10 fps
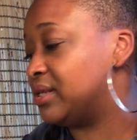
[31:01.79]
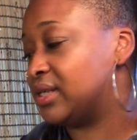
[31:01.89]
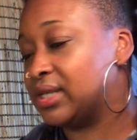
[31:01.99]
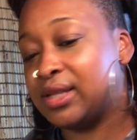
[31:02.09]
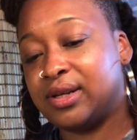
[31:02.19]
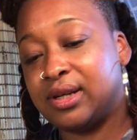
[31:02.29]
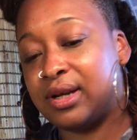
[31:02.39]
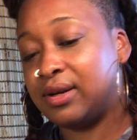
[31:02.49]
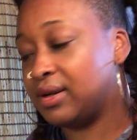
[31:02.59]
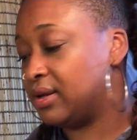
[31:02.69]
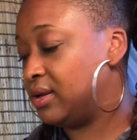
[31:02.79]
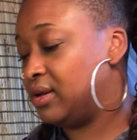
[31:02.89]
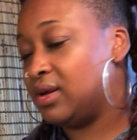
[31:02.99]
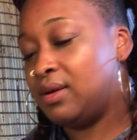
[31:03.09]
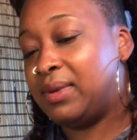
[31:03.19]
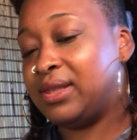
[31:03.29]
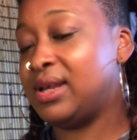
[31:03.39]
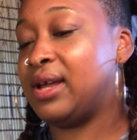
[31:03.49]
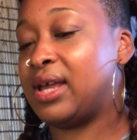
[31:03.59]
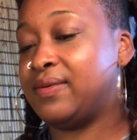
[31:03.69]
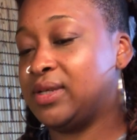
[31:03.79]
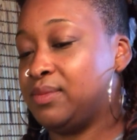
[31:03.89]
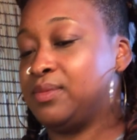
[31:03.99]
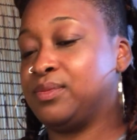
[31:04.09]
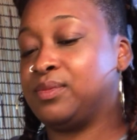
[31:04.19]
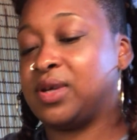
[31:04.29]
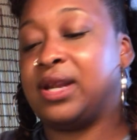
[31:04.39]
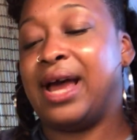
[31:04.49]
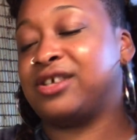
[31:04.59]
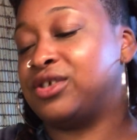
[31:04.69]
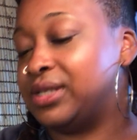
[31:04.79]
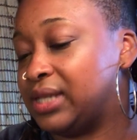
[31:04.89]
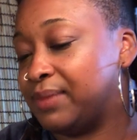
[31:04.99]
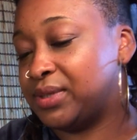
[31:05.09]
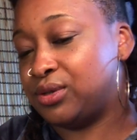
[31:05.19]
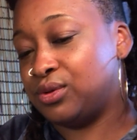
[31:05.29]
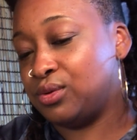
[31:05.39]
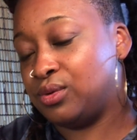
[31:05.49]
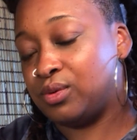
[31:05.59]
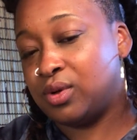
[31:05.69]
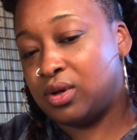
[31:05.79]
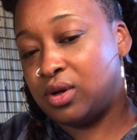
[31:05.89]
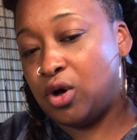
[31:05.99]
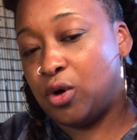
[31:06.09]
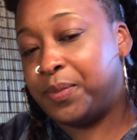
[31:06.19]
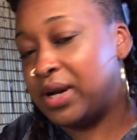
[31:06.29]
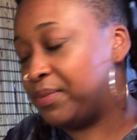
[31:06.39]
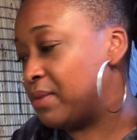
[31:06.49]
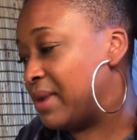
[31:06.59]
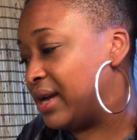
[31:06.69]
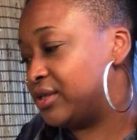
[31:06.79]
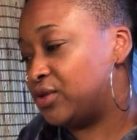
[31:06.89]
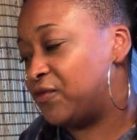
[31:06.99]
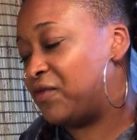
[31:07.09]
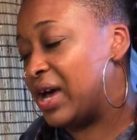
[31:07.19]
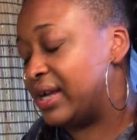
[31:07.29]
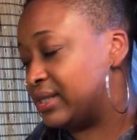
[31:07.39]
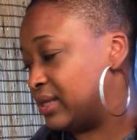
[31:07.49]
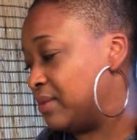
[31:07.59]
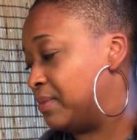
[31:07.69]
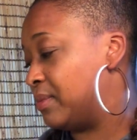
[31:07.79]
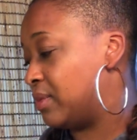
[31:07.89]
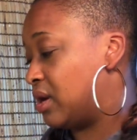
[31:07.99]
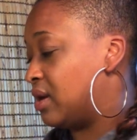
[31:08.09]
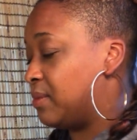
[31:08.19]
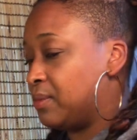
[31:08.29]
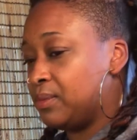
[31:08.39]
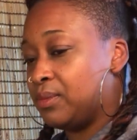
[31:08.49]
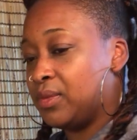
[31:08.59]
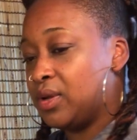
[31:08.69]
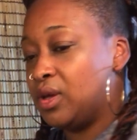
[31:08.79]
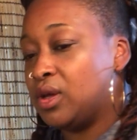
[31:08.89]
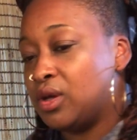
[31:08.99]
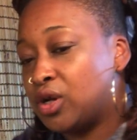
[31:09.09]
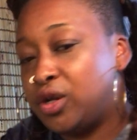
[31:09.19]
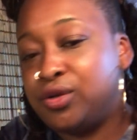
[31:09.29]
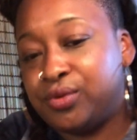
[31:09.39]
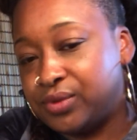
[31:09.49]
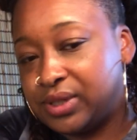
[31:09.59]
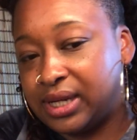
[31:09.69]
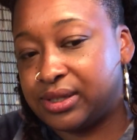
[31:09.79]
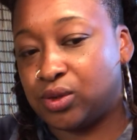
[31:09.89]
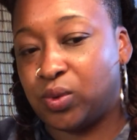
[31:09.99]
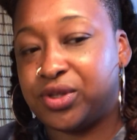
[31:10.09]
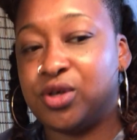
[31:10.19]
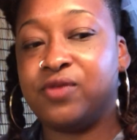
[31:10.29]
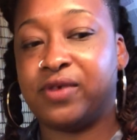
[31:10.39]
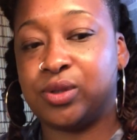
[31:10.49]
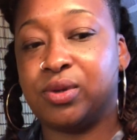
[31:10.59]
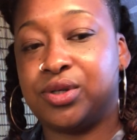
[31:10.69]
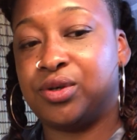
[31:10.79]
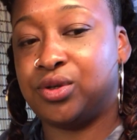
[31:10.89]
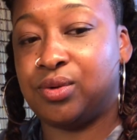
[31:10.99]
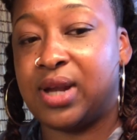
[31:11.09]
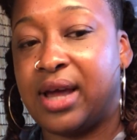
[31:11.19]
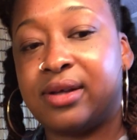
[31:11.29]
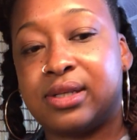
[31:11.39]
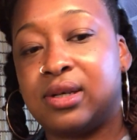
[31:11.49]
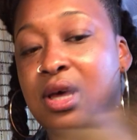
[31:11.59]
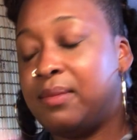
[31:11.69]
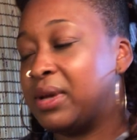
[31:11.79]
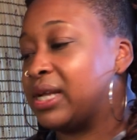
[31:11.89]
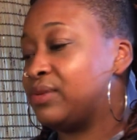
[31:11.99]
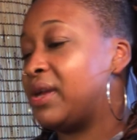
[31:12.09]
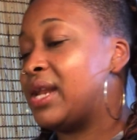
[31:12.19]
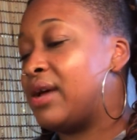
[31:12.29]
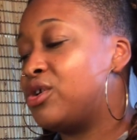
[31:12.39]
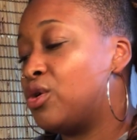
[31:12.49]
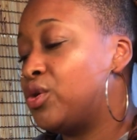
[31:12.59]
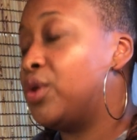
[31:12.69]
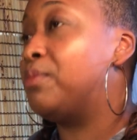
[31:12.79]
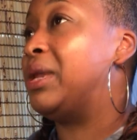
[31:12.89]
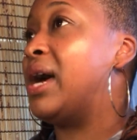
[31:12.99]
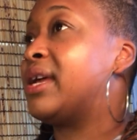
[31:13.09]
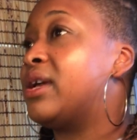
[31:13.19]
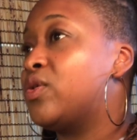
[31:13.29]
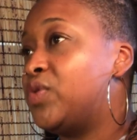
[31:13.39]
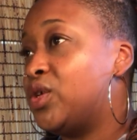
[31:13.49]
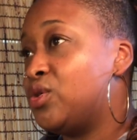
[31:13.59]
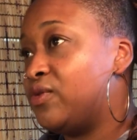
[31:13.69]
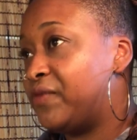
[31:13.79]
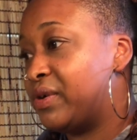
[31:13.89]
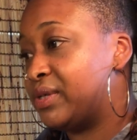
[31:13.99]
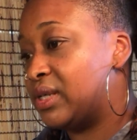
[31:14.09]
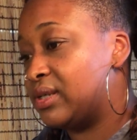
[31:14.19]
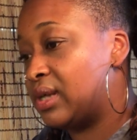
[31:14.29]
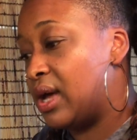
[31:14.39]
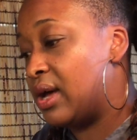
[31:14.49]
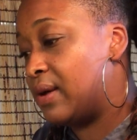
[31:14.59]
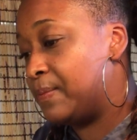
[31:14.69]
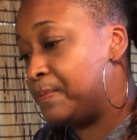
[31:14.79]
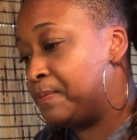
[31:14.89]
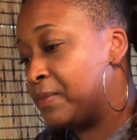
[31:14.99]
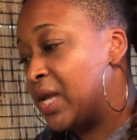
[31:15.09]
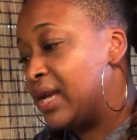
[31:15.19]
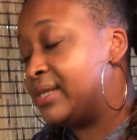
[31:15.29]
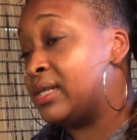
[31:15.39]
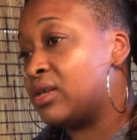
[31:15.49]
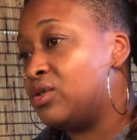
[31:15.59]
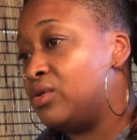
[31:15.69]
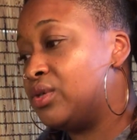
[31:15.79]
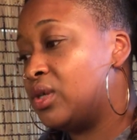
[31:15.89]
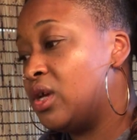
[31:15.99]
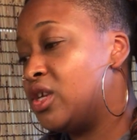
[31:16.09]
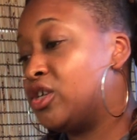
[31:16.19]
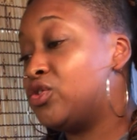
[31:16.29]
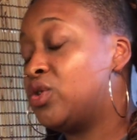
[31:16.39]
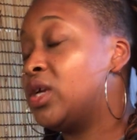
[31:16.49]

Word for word: easier said than done, but I think I gave some good action steps to open up your mind to find some um, clues as to what the universe wants you to do next. Because right now you're you're blocking the universe's um, signals. You're,